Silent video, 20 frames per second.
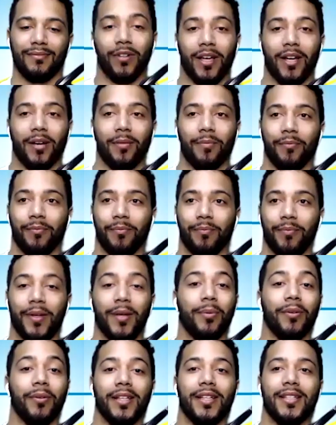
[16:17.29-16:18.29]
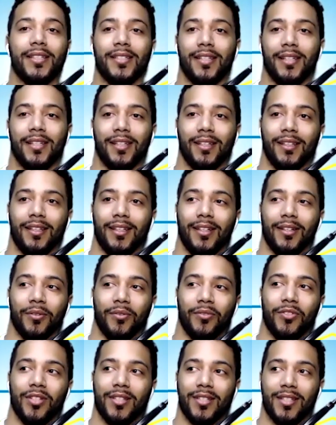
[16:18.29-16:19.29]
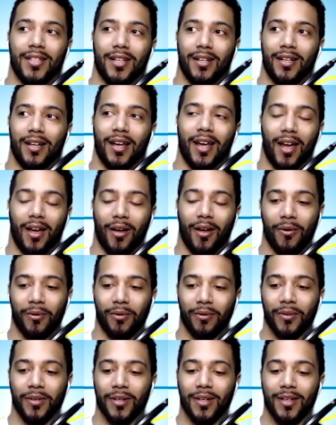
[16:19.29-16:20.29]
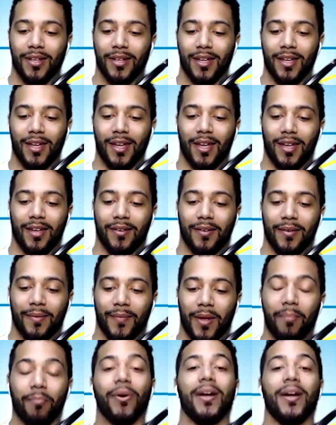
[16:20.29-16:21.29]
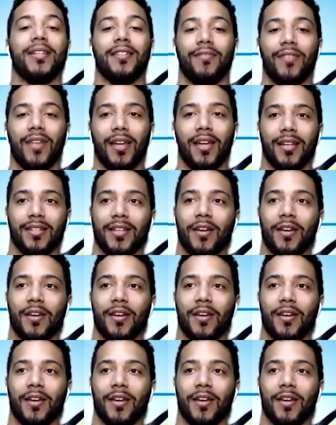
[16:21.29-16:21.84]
lot of people listening, you know, just seeing how impressive that is.